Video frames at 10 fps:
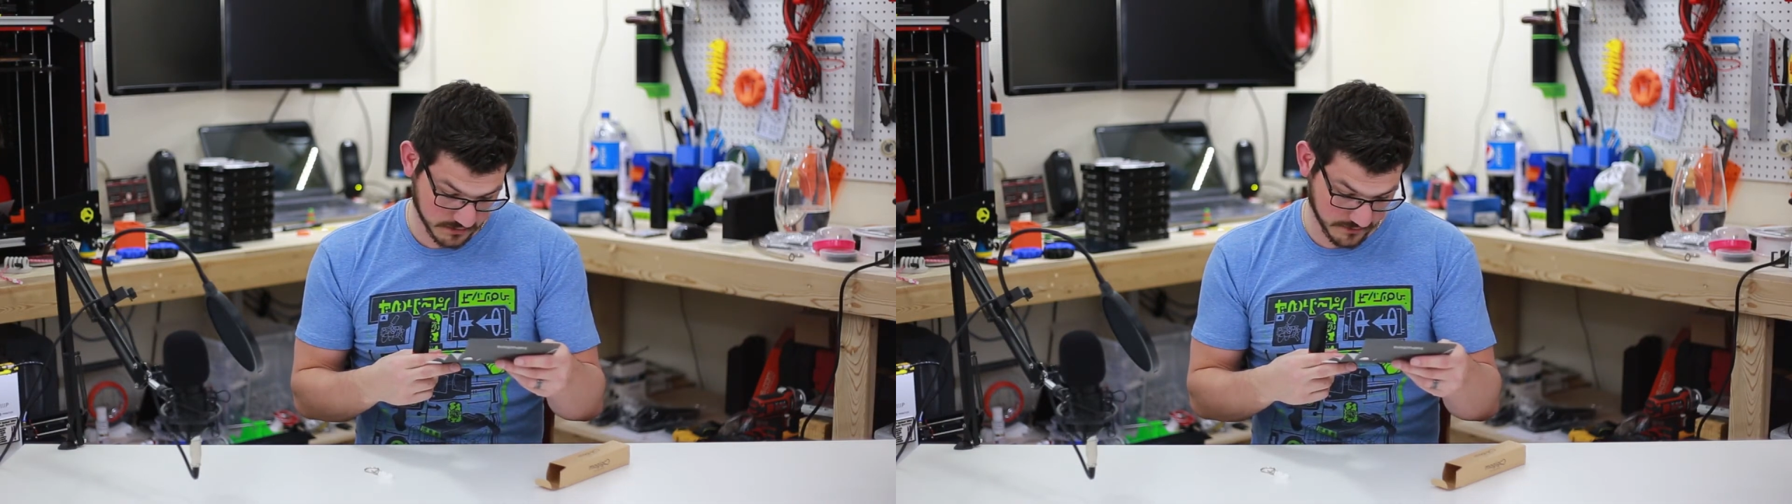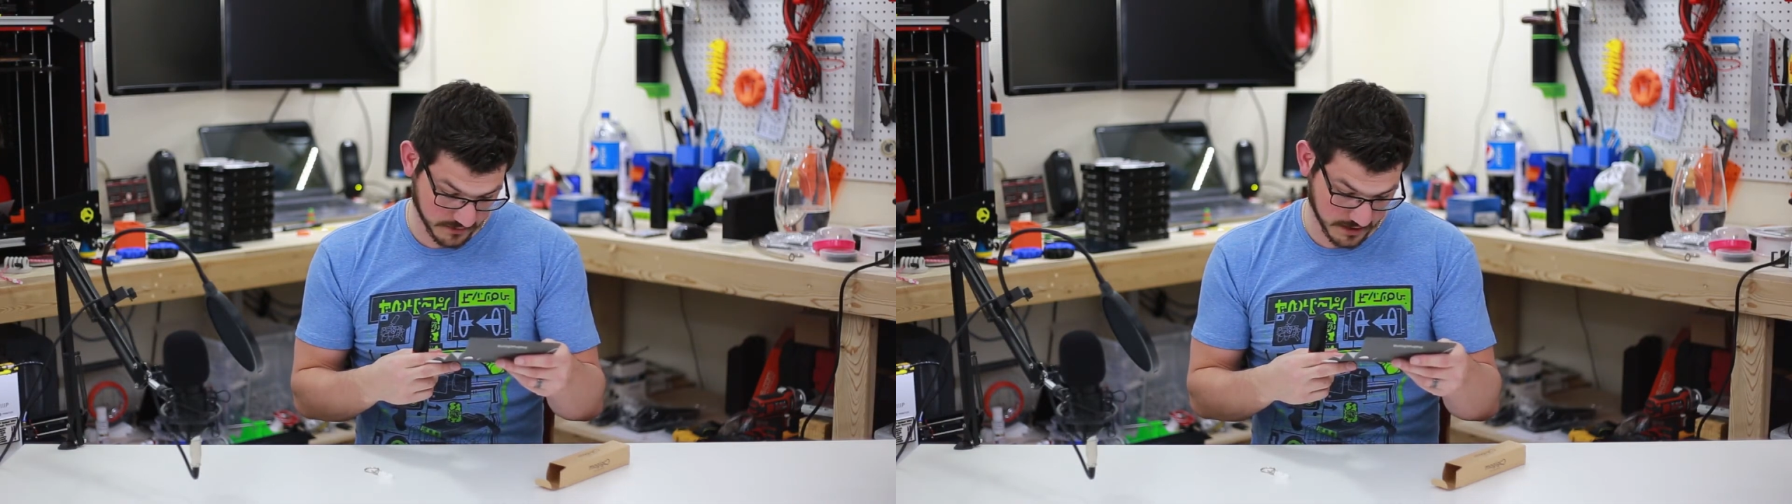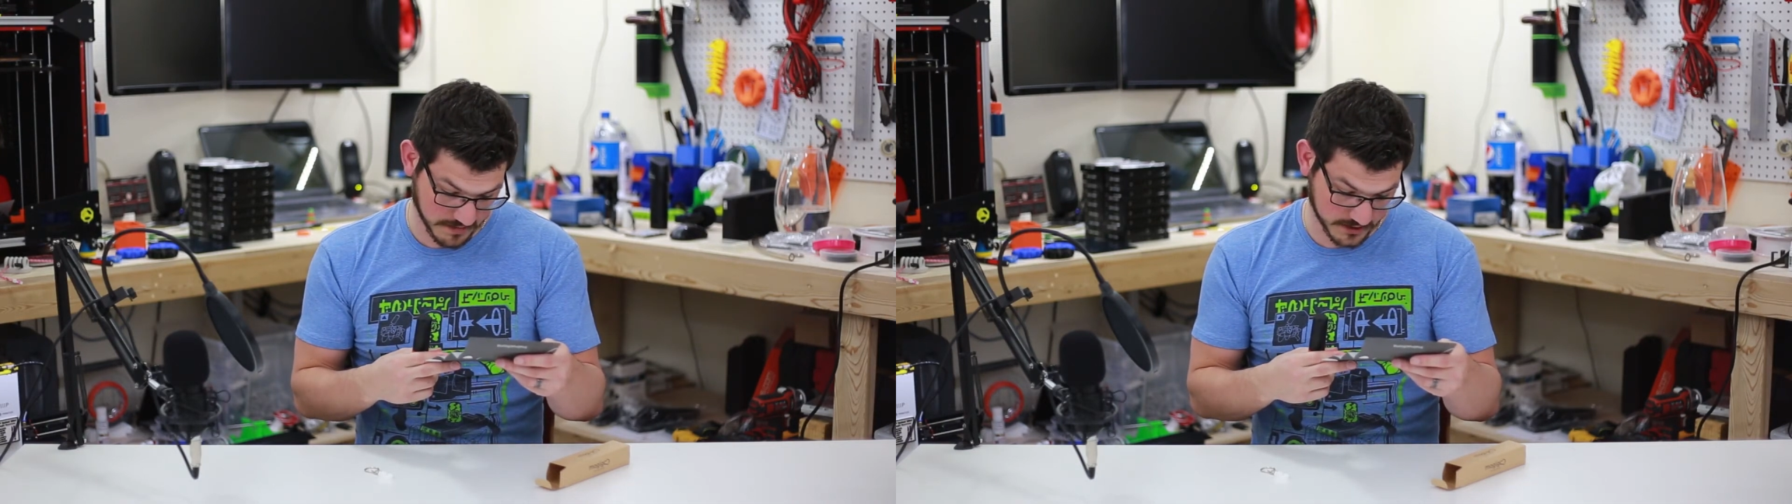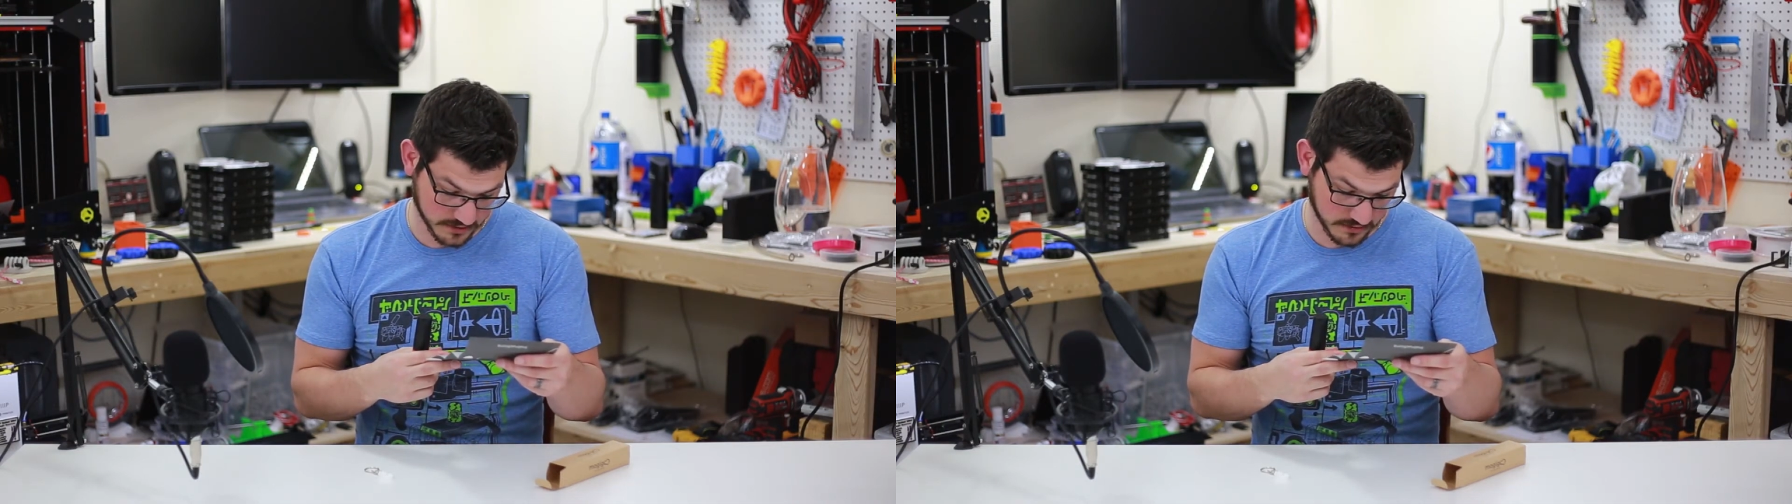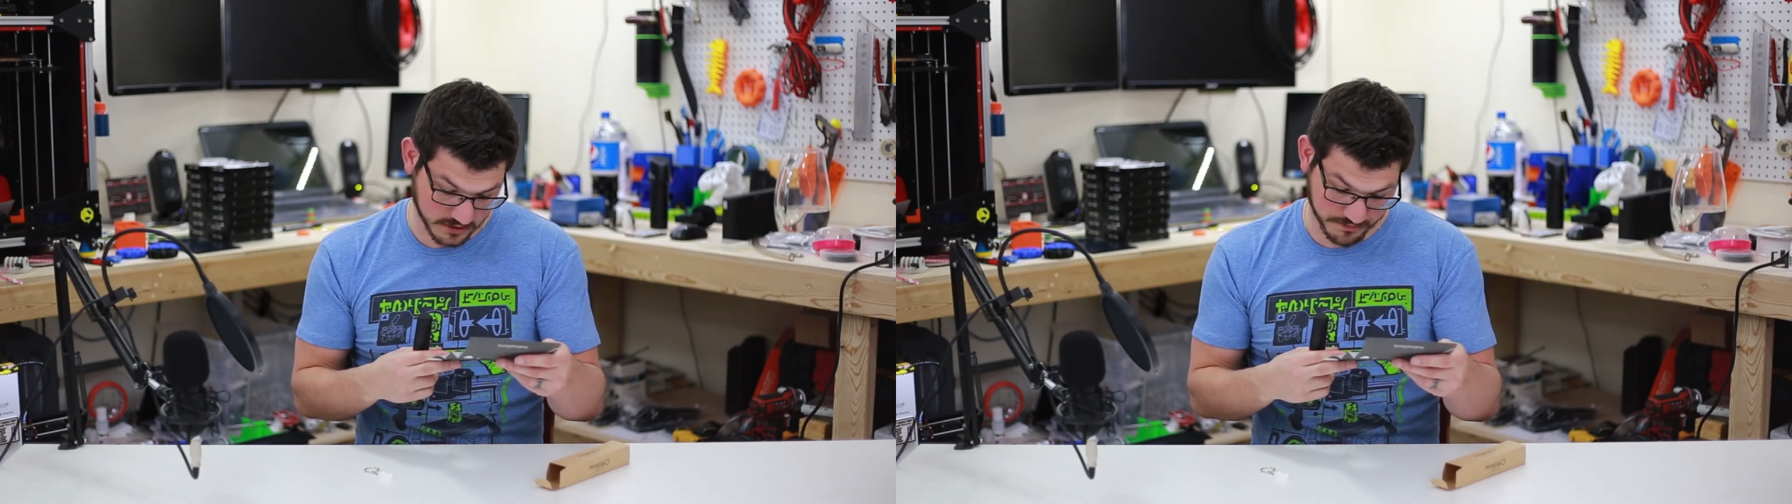If you like
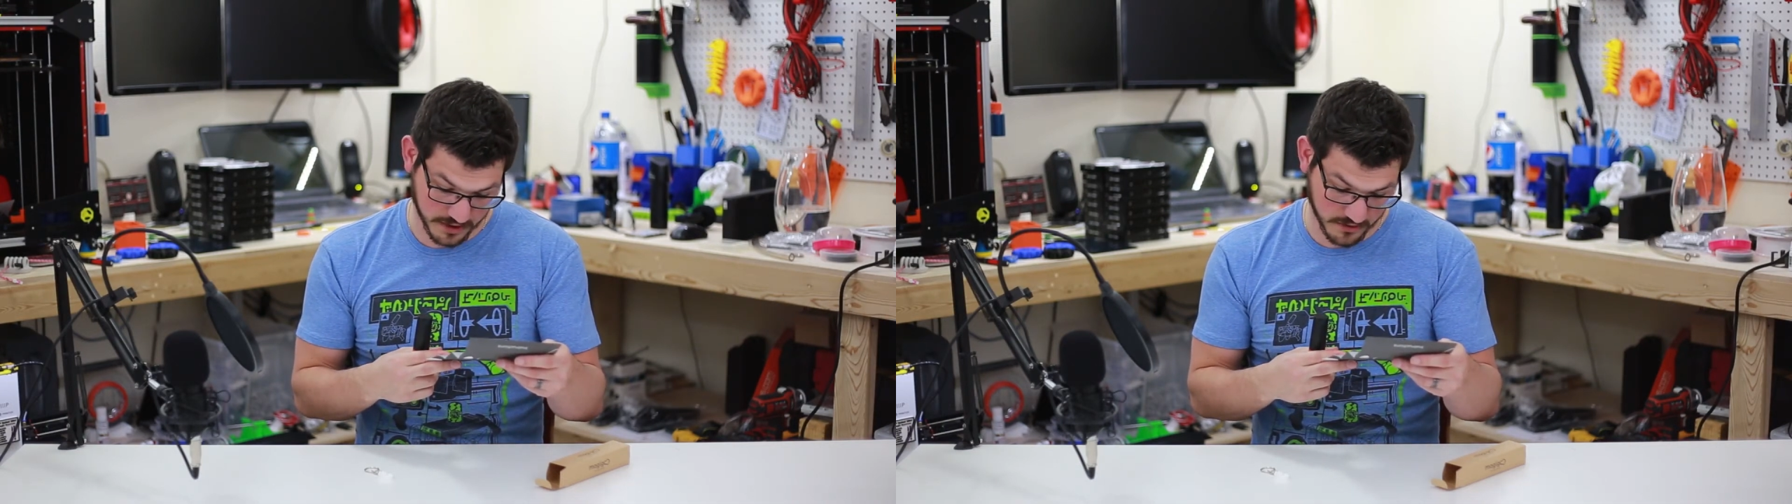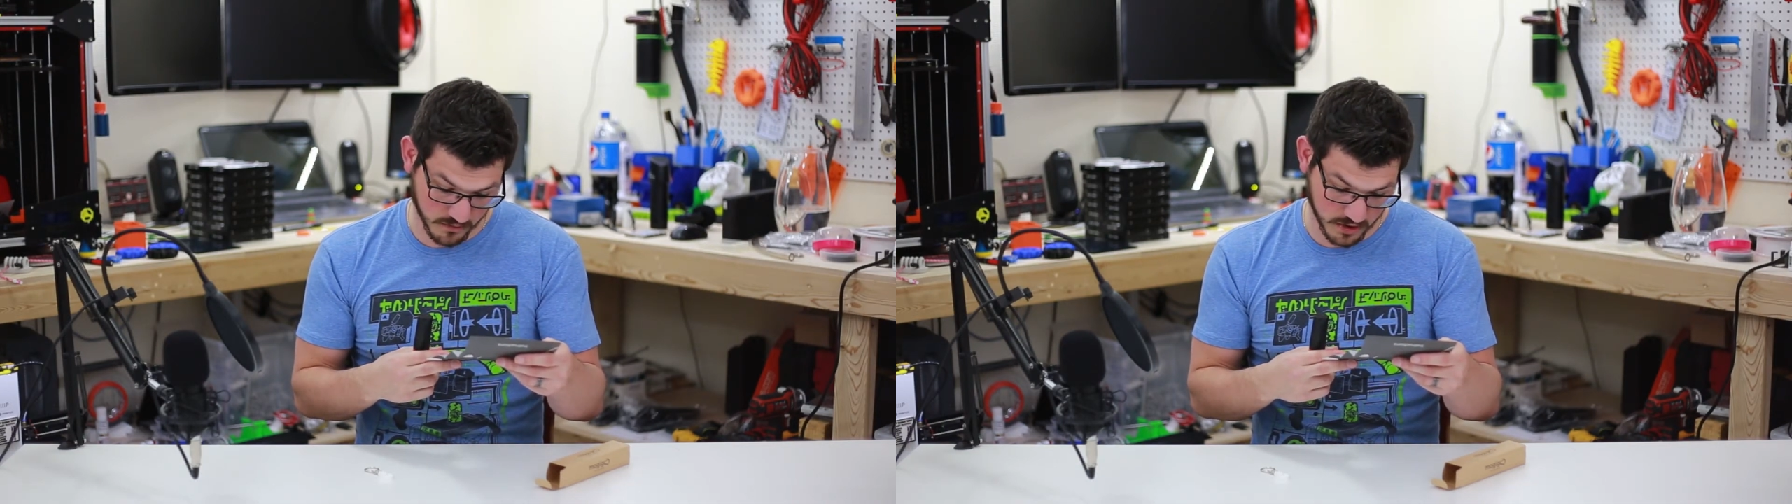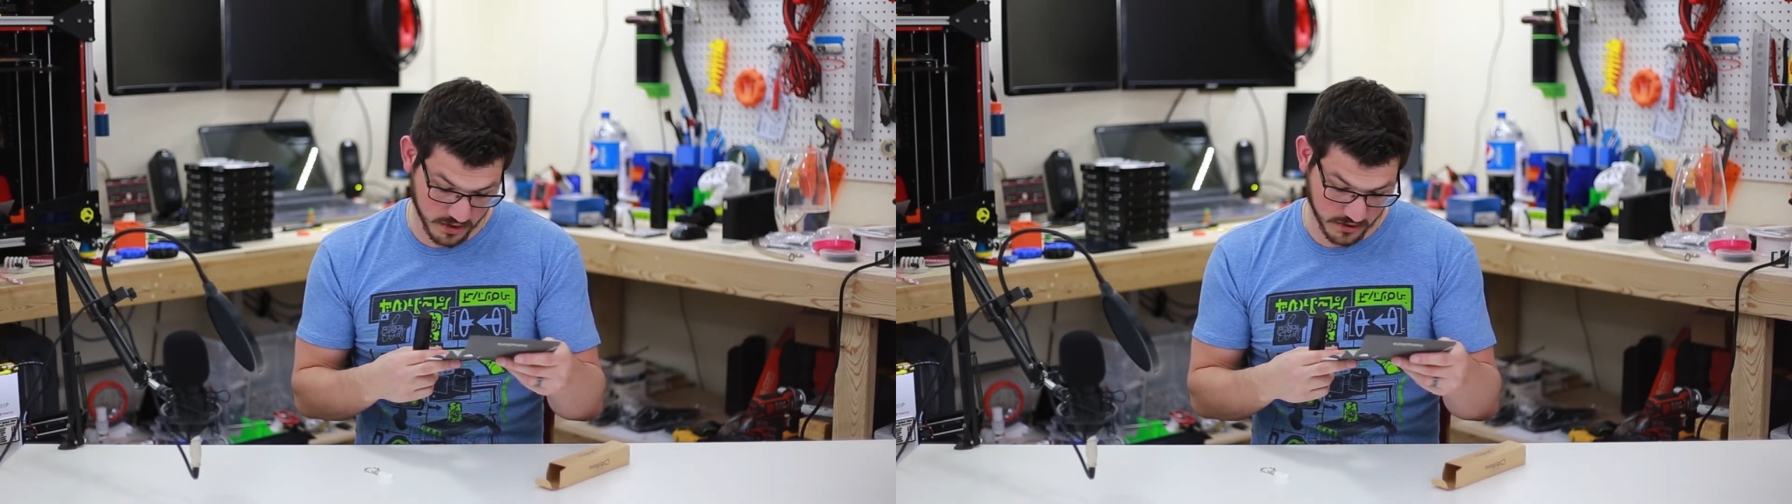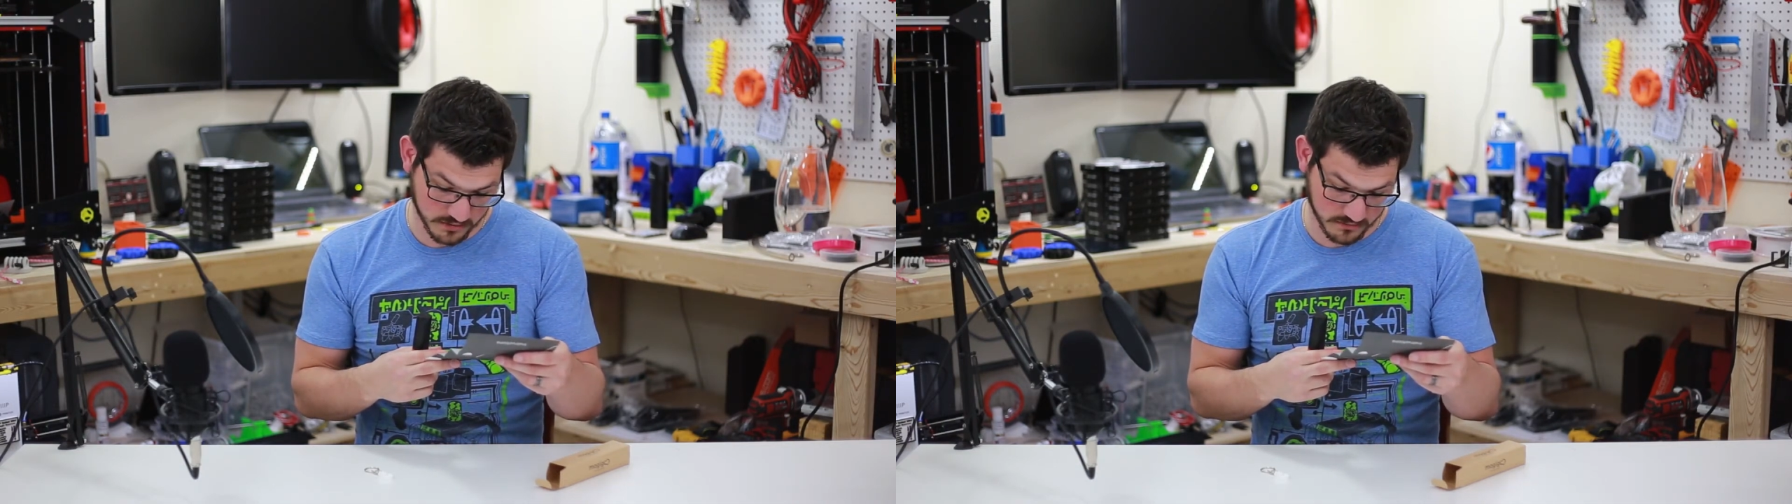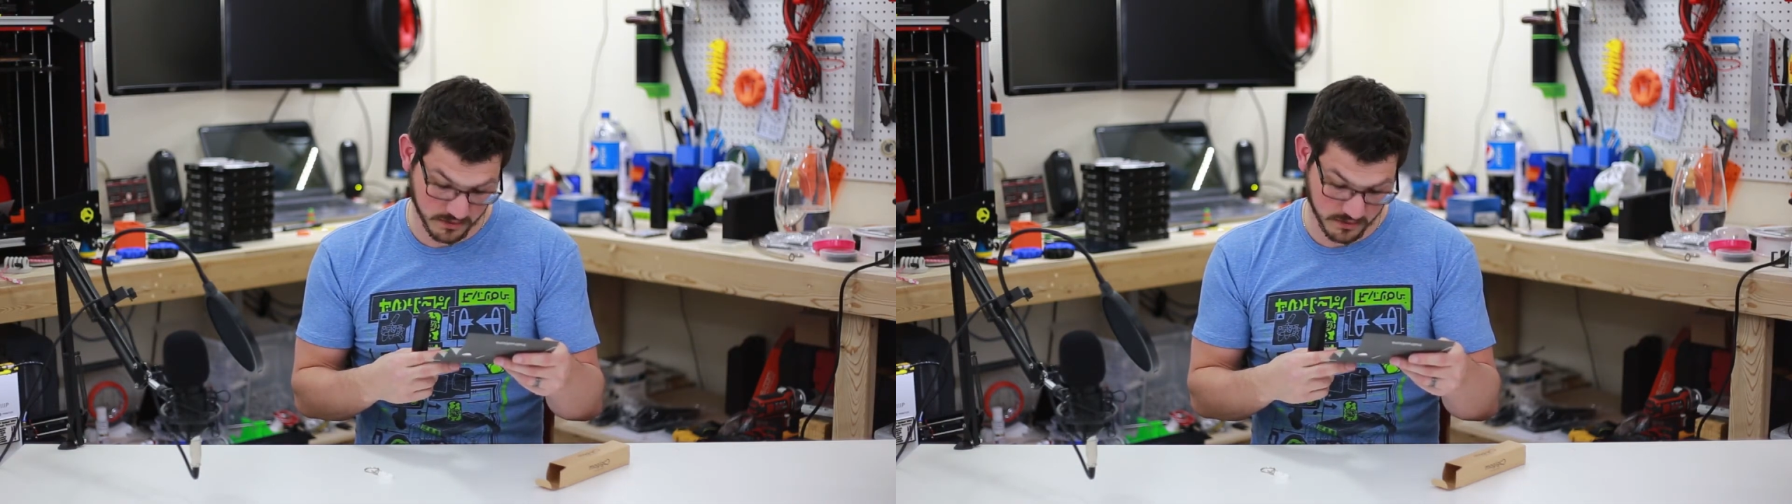Magigoo, spread the word.